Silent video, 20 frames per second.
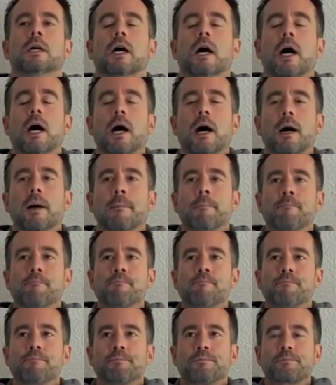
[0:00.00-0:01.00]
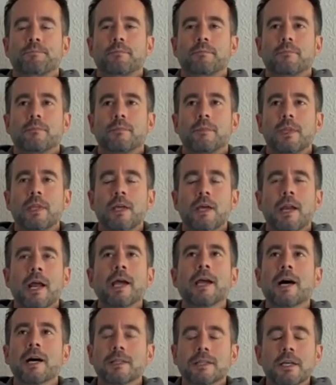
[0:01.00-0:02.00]
Um, and I
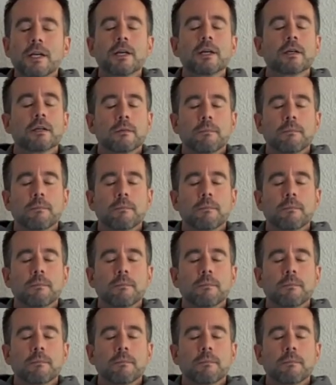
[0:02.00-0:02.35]
got there